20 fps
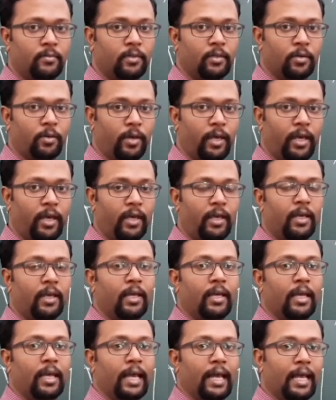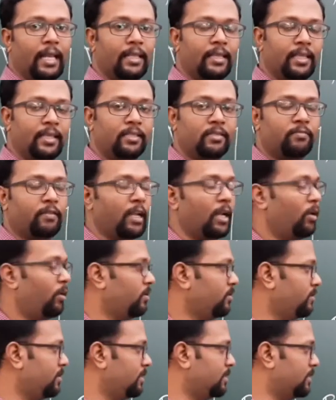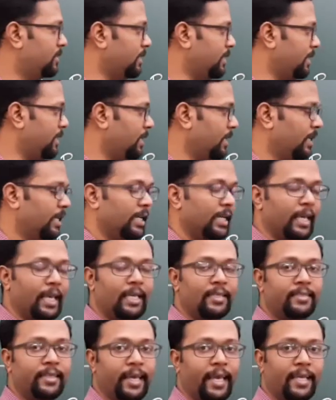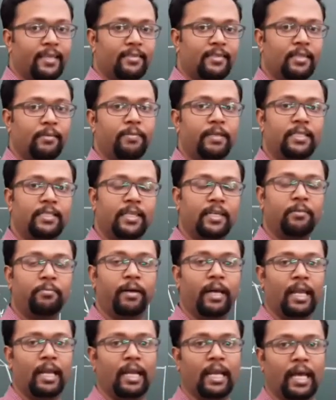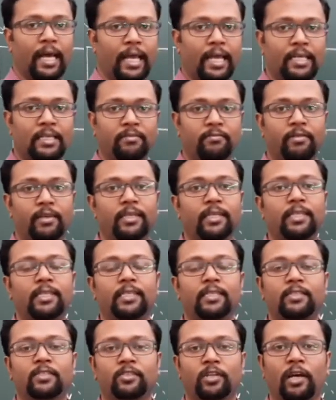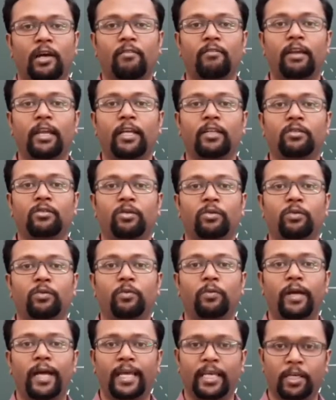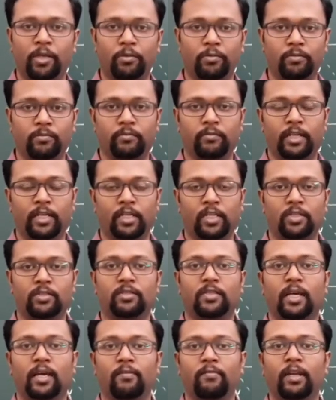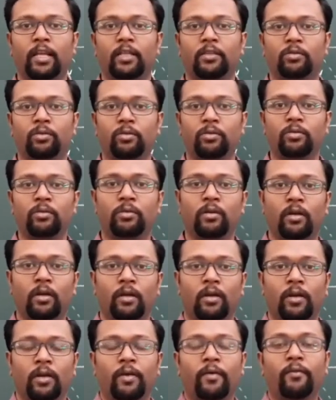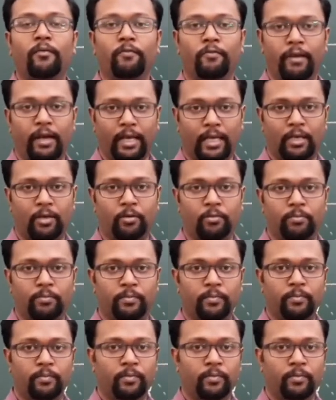Okay, and this velocity is exhibited by light when it is traveling through vacuum. When it is traveling through vacuum,